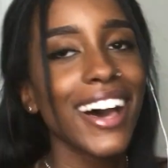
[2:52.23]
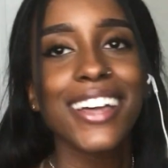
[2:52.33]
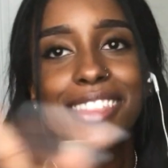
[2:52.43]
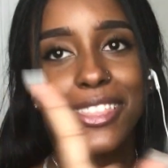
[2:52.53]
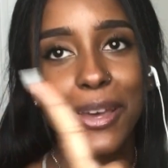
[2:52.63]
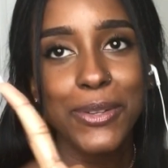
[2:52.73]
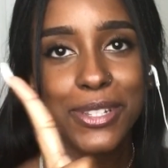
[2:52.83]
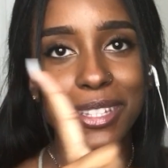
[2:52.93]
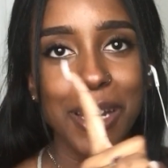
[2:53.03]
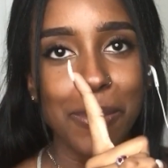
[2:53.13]
I thought that was
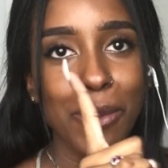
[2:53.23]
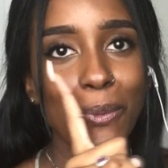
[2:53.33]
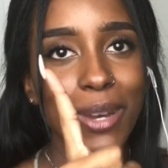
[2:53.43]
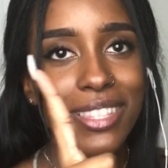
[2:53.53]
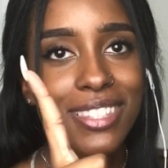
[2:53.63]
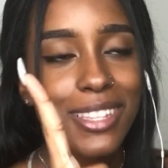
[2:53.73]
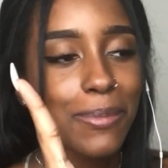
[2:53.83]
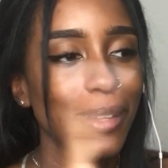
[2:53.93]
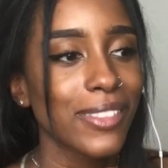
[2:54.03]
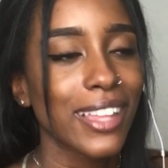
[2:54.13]
just gonna be one
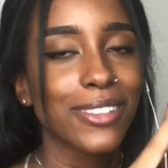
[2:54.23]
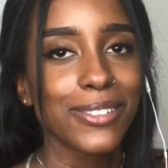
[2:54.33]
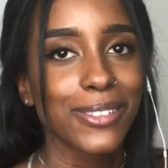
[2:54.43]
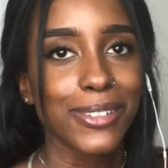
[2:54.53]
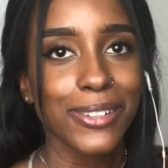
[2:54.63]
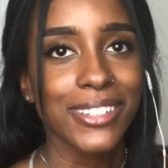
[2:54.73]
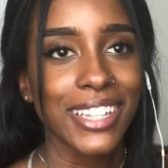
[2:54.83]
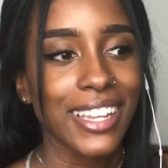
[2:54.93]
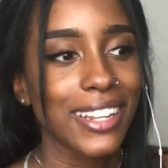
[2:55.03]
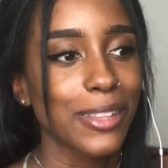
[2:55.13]
snippet of that little girl
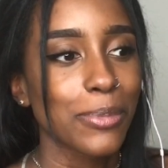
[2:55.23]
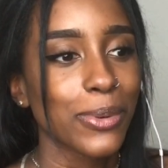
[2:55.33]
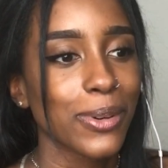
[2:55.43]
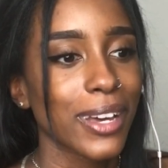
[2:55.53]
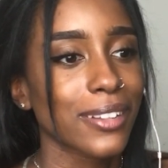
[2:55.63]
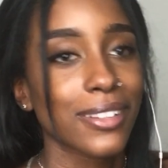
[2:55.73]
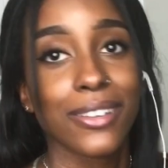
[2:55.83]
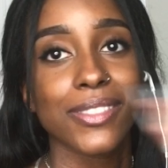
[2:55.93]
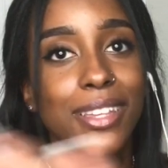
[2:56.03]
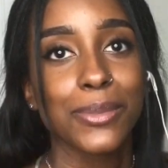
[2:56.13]
dead in the pool. I don't
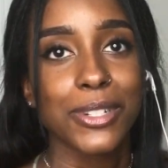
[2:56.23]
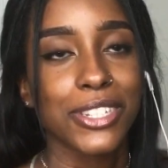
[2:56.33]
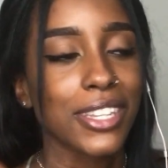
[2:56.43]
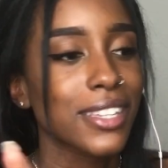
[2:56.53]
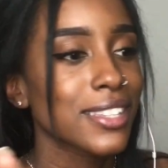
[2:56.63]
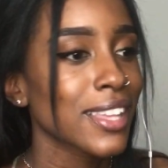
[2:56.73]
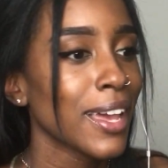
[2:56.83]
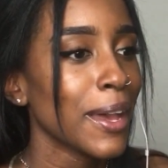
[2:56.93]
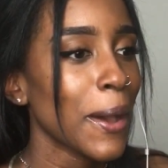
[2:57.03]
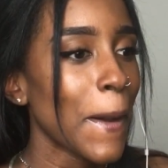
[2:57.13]
know if that's what she is.
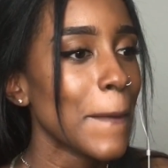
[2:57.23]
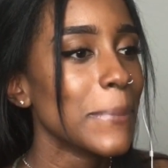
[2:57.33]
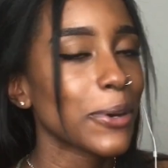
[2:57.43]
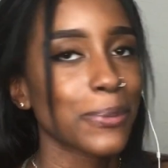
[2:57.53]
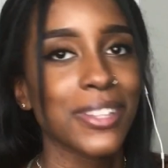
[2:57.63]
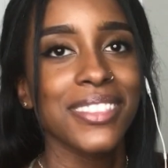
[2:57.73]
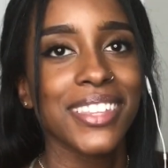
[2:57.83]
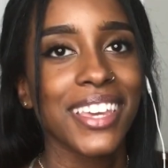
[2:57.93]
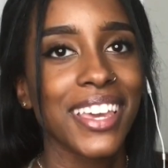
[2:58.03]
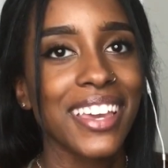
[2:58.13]
But what
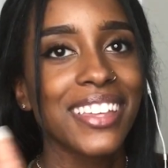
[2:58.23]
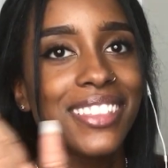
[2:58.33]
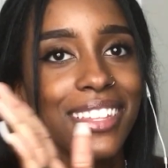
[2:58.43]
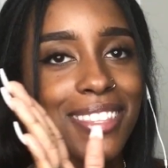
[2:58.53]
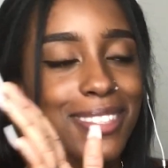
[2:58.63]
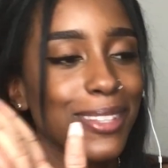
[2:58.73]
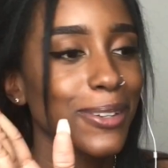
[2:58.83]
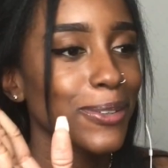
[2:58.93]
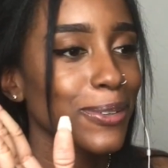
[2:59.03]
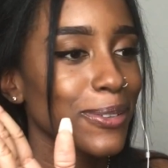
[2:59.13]
the heck? That's
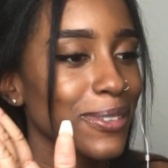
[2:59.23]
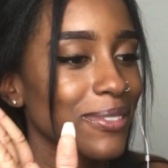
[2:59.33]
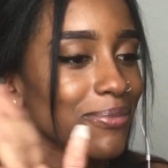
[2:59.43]
so.